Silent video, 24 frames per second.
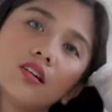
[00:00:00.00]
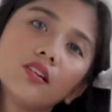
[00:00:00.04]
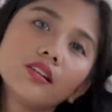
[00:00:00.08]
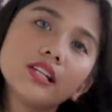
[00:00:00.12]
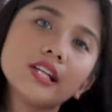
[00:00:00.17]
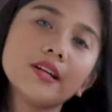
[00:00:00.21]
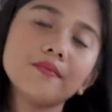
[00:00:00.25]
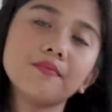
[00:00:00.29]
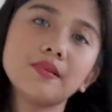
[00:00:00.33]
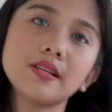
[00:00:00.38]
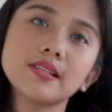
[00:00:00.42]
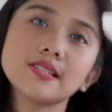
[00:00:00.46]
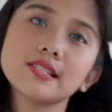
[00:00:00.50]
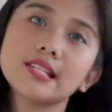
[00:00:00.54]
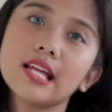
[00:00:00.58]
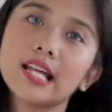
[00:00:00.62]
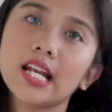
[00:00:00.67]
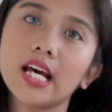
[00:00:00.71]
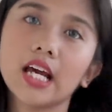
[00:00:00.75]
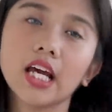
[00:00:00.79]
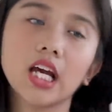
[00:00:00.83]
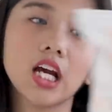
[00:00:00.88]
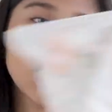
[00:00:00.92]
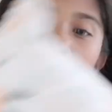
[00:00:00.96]
clothing piece
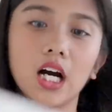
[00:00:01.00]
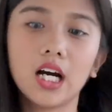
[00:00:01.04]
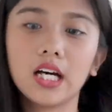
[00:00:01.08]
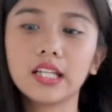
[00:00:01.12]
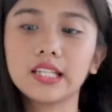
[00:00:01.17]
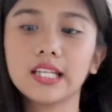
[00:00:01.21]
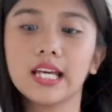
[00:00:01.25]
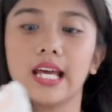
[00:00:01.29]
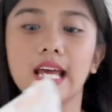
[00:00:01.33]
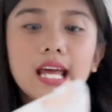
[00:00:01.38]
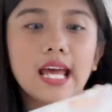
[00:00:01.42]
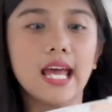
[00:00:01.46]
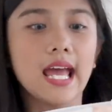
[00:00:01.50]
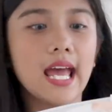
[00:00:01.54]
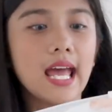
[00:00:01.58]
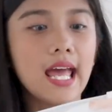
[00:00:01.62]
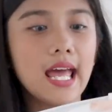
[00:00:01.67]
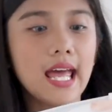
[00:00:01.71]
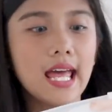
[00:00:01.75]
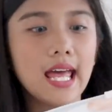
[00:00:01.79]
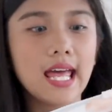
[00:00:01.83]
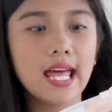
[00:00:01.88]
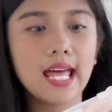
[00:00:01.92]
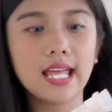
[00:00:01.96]
that I got,
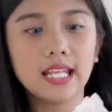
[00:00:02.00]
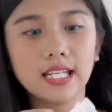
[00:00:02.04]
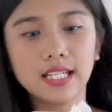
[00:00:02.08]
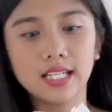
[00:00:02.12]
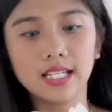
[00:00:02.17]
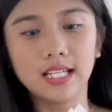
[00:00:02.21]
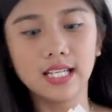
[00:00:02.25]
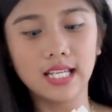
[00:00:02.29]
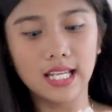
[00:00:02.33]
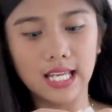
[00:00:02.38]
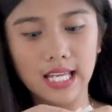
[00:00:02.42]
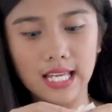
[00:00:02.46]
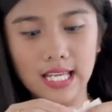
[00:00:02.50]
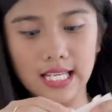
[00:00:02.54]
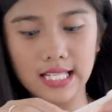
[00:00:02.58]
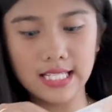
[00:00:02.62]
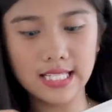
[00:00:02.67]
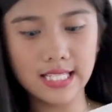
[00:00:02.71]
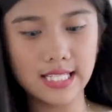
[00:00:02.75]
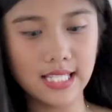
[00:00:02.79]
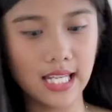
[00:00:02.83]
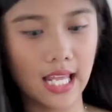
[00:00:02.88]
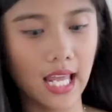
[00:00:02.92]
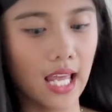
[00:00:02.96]
and
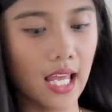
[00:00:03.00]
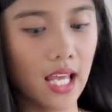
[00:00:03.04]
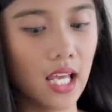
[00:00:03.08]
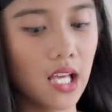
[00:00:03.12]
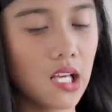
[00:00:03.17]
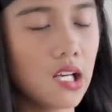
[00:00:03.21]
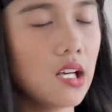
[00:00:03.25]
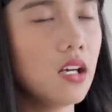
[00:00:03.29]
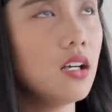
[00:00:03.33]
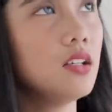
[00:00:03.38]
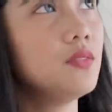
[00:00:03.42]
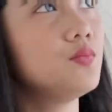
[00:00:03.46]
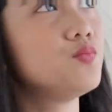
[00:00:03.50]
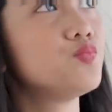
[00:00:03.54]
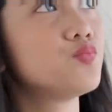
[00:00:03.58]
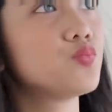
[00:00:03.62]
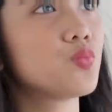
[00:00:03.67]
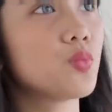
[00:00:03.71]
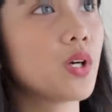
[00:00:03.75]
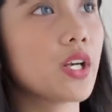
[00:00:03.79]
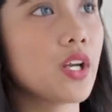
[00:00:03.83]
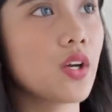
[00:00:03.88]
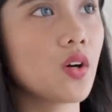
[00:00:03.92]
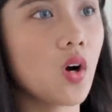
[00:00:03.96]
it's a,
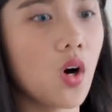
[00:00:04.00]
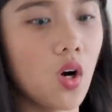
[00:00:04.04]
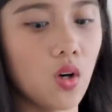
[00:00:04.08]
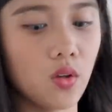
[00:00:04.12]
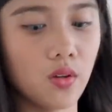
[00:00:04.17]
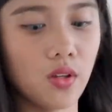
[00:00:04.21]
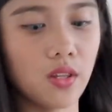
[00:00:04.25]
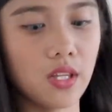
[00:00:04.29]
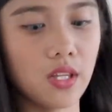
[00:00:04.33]
what do you call